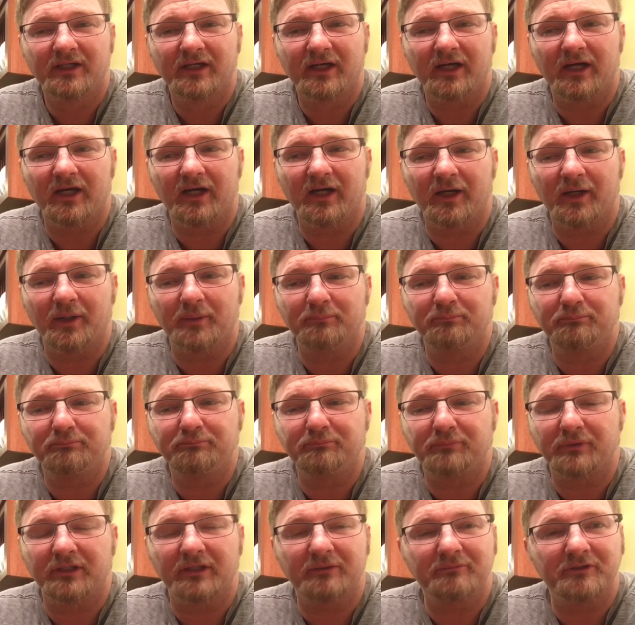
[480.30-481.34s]

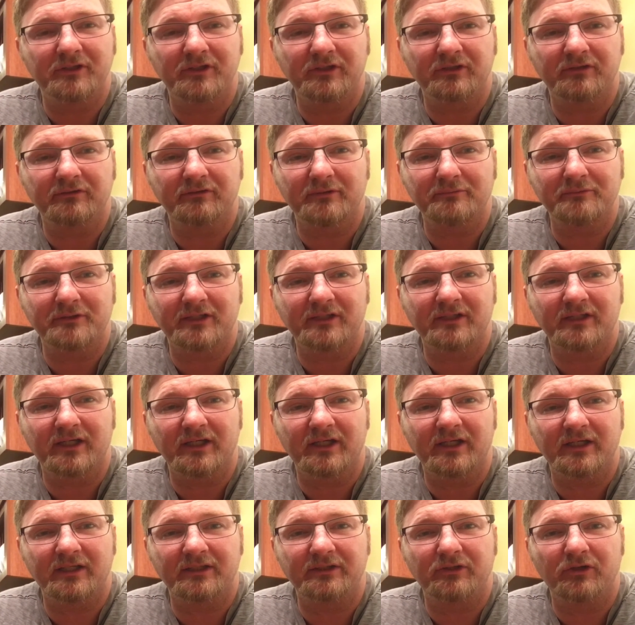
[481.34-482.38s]
But let me
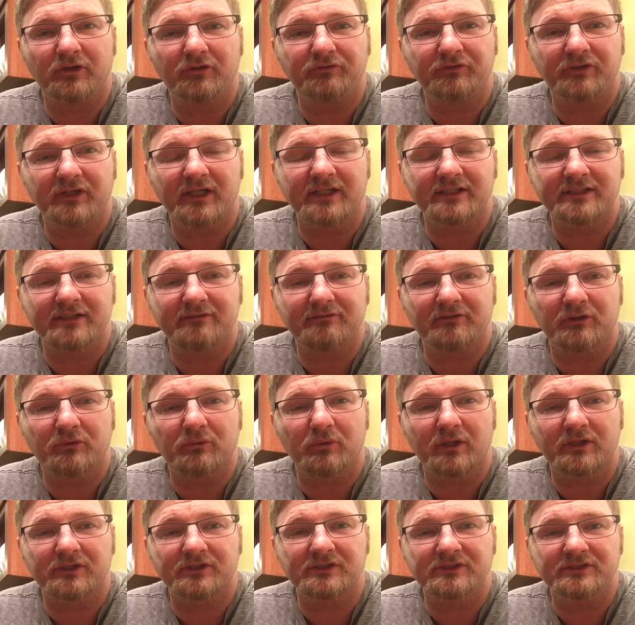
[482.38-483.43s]
know if you guys have any
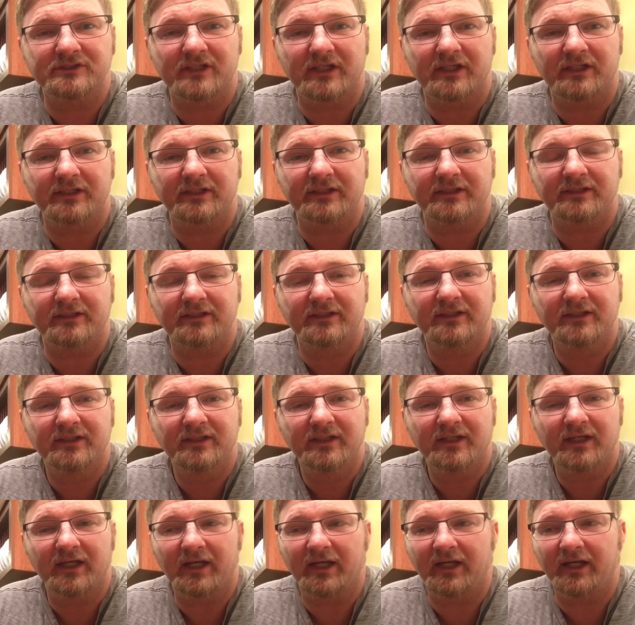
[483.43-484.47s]
questions on it,
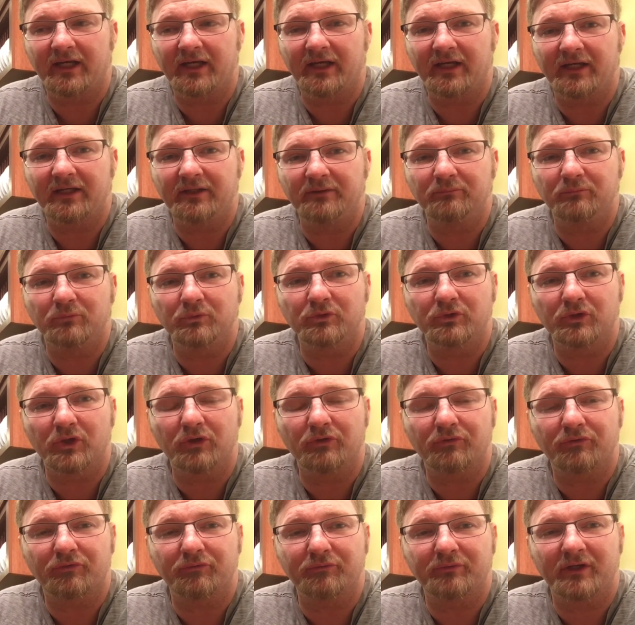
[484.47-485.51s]
and we'll
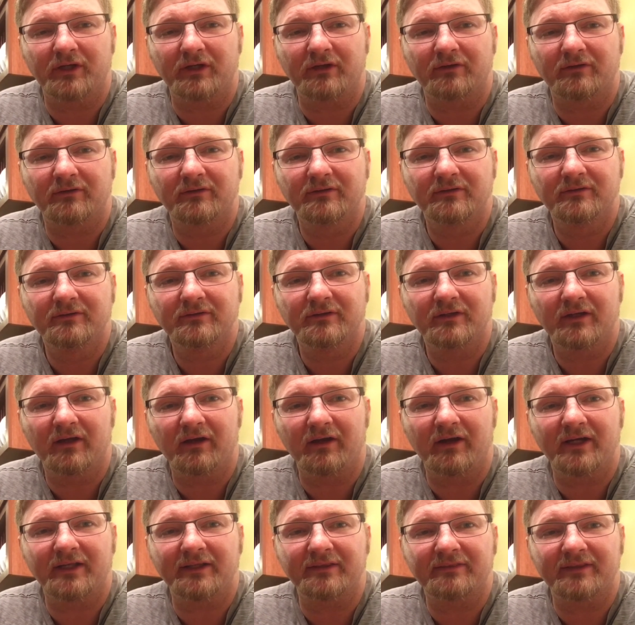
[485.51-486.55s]
go from there. All
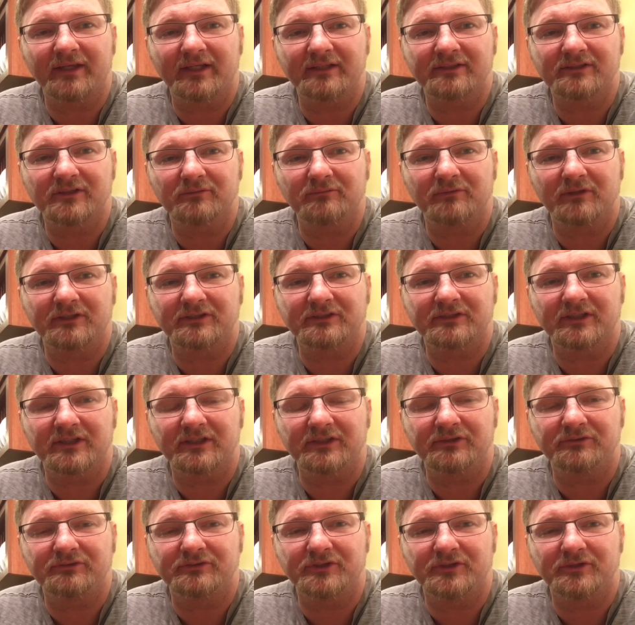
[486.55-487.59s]
right, thanks so much,
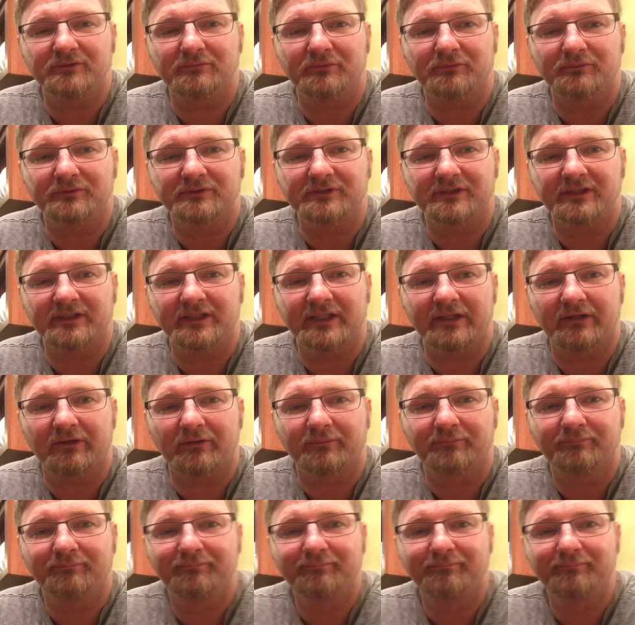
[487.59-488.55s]
YouTube, and we'll see you later.